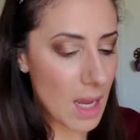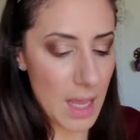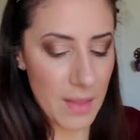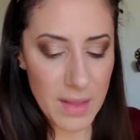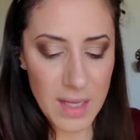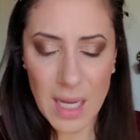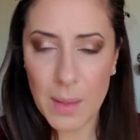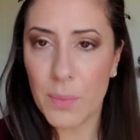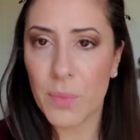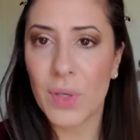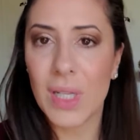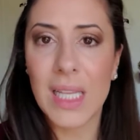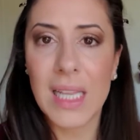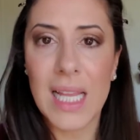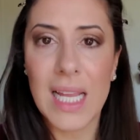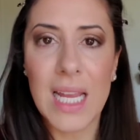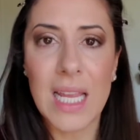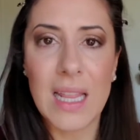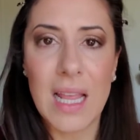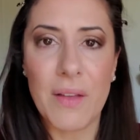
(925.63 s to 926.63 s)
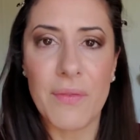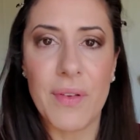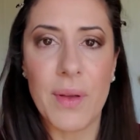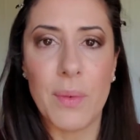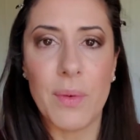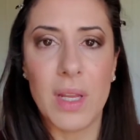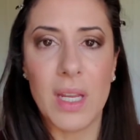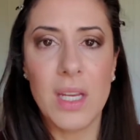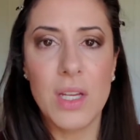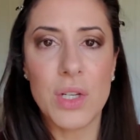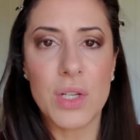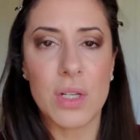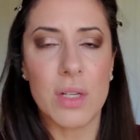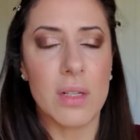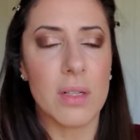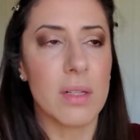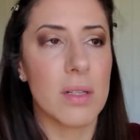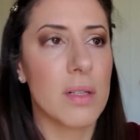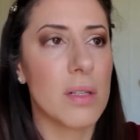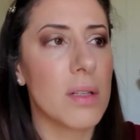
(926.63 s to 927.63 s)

think I'm really liking that foundation.